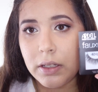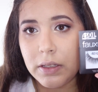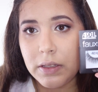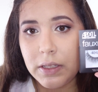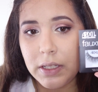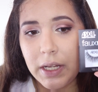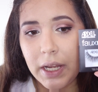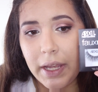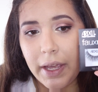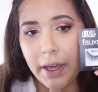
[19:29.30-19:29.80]

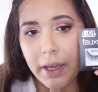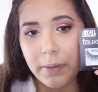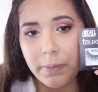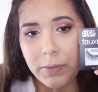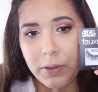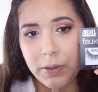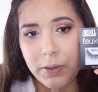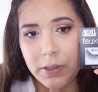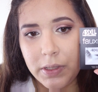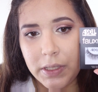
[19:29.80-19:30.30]
Today I'm
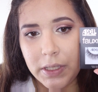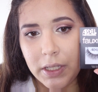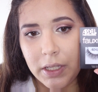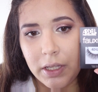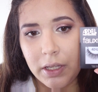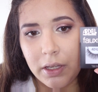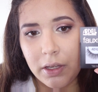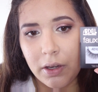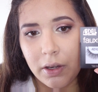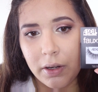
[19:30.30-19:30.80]

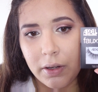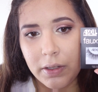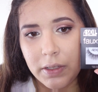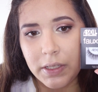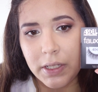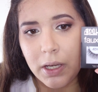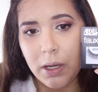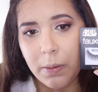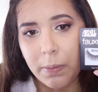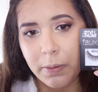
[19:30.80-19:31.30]
using
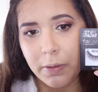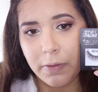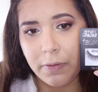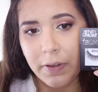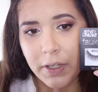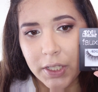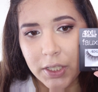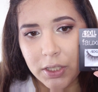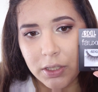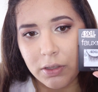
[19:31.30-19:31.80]
Ardell
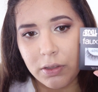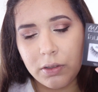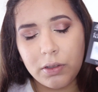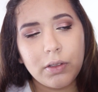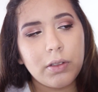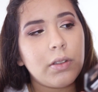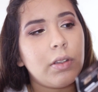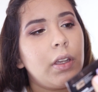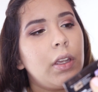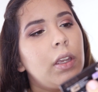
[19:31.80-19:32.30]

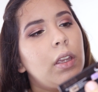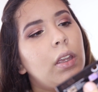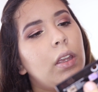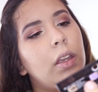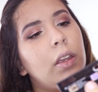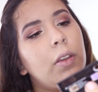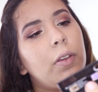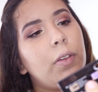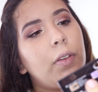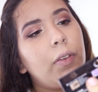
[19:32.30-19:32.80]
Professional
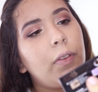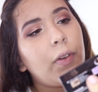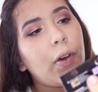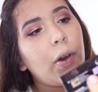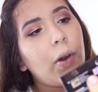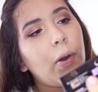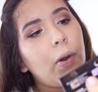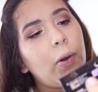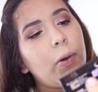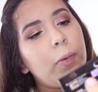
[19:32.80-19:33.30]

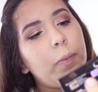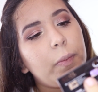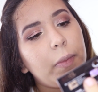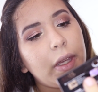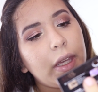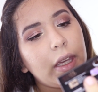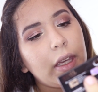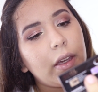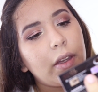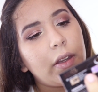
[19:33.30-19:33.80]
Faux
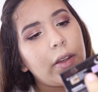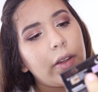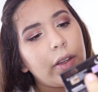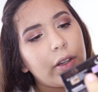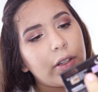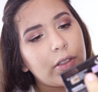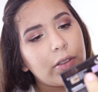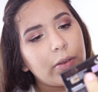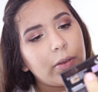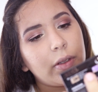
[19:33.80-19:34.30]
MInk
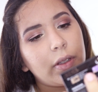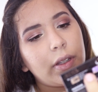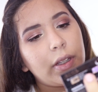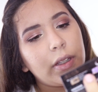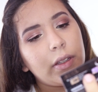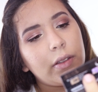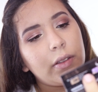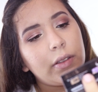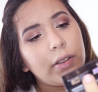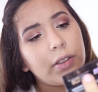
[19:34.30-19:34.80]

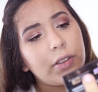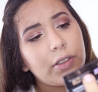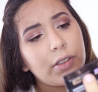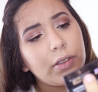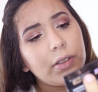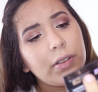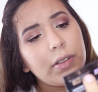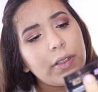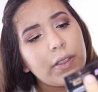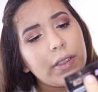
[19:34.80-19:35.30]

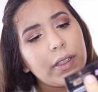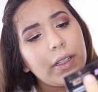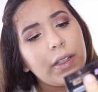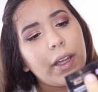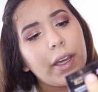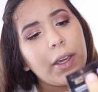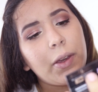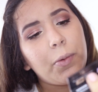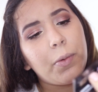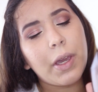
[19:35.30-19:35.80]
luxuriously
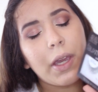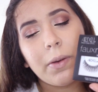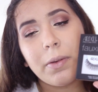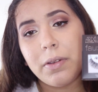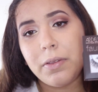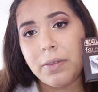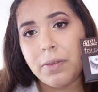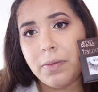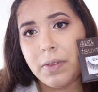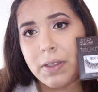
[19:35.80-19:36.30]
lightweight
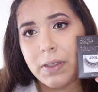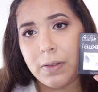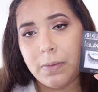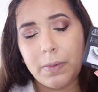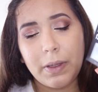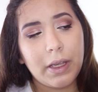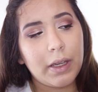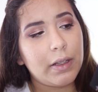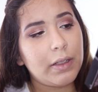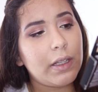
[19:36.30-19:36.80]
with
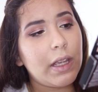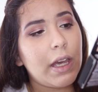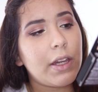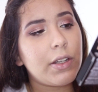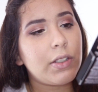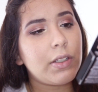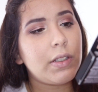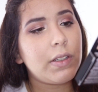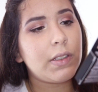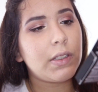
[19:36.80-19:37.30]
Invisiband
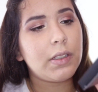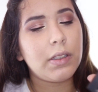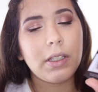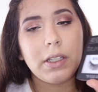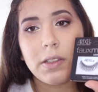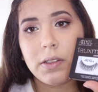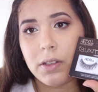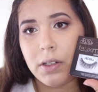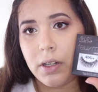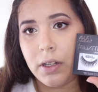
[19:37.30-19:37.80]
lashes, and
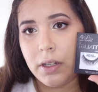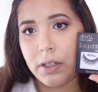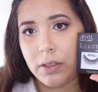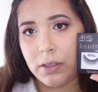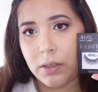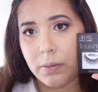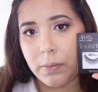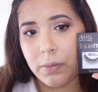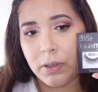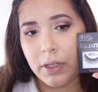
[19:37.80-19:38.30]
these are
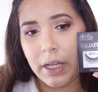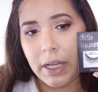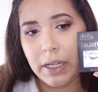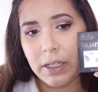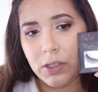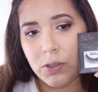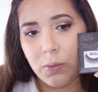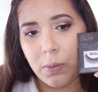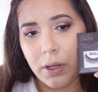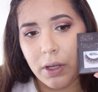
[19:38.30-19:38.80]
number
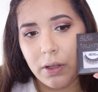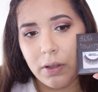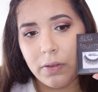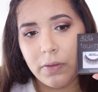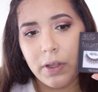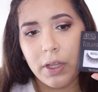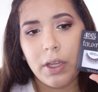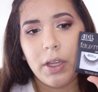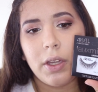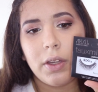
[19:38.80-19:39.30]
812.
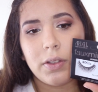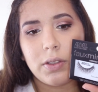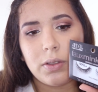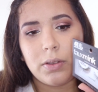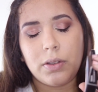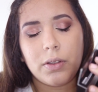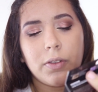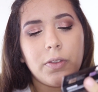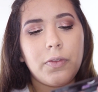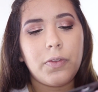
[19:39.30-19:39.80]
So
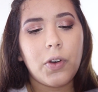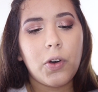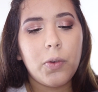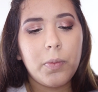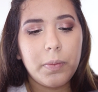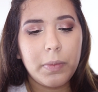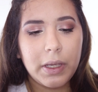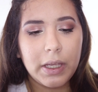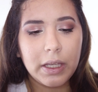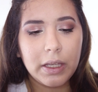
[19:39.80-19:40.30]
they're faux
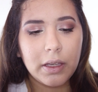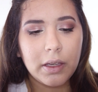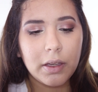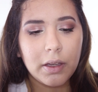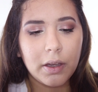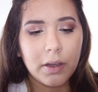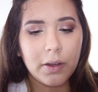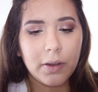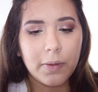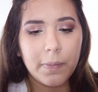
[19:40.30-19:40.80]
mink.
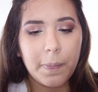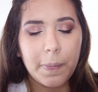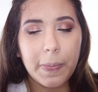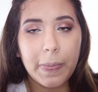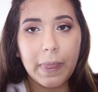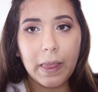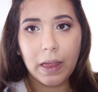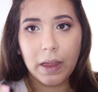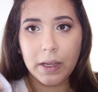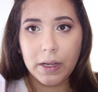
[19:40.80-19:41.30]

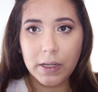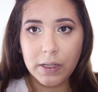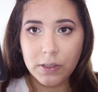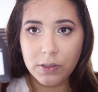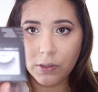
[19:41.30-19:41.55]
I